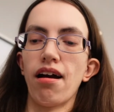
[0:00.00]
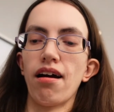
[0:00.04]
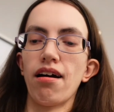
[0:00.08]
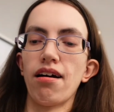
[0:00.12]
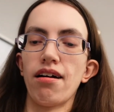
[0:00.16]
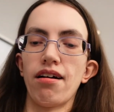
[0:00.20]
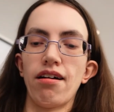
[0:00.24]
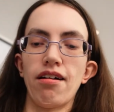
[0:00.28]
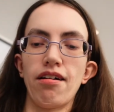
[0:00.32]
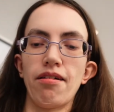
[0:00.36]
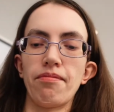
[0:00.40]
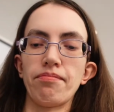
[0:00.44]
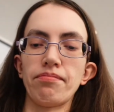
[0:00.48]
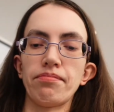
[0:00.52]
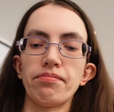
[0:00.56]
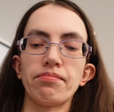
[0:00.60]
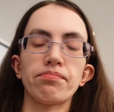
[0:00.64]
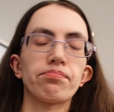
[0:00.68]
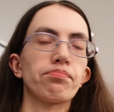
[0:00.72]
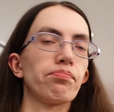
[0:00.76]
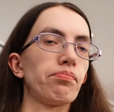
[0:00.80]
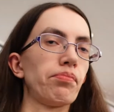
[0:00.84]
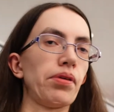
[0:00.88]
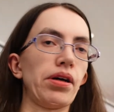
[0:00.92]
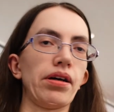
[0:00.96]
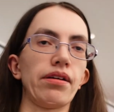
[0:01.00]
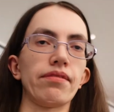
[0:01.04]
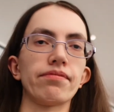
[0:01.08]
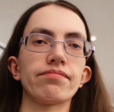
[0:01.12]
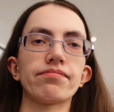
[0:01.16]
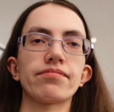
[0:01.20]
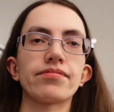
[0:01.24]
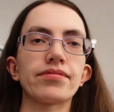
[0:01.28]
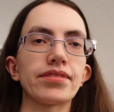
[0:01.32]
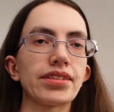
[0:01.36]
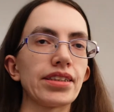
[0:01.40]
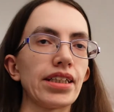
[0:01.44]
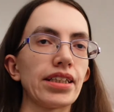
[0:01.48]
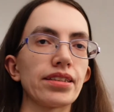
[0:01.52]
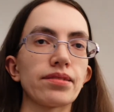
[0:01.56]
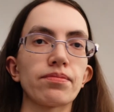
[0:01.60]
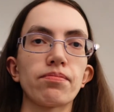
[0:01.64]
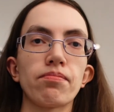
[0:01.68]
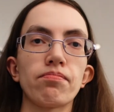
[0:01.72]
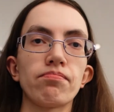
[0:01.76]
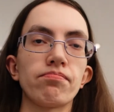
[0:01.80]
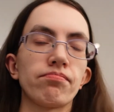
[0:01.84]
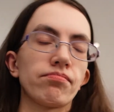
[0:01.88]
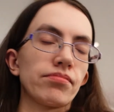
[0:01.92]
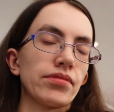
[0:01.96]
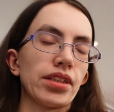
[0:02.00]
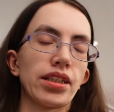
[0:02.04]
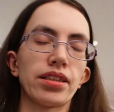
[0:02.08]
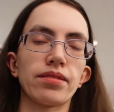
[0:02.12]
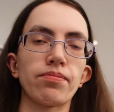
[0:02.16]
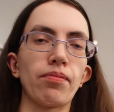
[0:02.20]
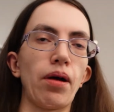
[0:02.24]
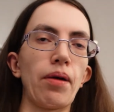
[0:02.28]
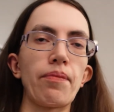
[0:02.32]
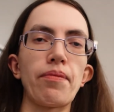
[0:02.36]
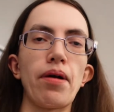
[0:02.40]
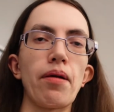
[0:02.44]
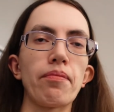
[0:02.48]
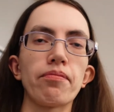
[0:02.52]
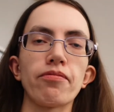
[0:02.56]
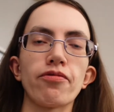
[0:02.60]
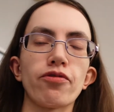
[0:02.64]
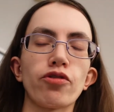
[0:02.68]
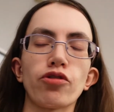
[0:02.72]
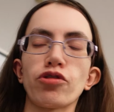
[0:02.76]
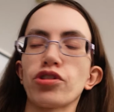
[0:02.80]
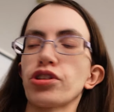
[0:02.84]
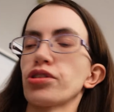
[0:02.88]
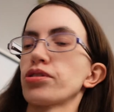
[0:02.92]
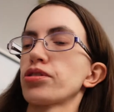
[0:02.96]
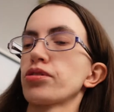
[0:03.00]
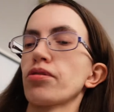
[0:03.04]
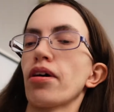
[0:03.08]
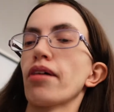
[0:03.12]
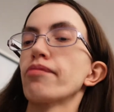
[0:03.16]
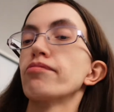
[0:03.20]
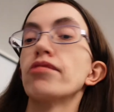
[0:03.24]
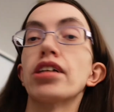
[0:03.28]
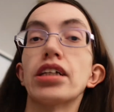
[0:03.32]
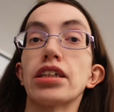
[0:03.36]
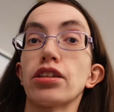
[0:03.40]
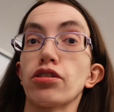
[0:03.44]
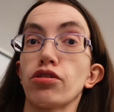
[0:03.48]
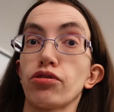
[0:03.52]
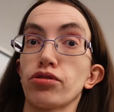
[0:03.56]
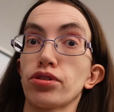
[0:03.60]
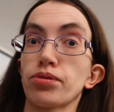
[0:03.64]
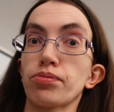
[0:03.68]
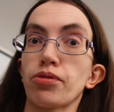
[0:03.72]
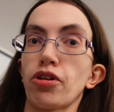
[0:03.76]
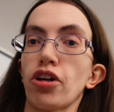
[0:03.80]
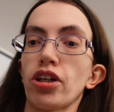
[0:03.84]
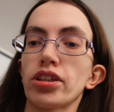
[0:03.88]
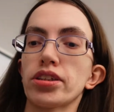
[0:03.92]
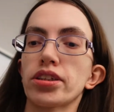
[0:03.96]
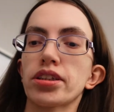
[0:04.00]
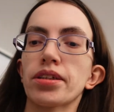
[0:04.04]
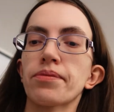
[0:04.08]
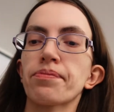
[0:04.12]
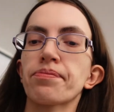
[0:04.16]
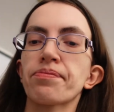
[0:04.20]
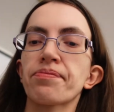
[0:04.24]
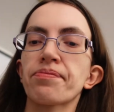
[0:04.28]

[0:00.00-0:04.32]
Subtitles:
but that's my mum for you, so I'm really not surprised.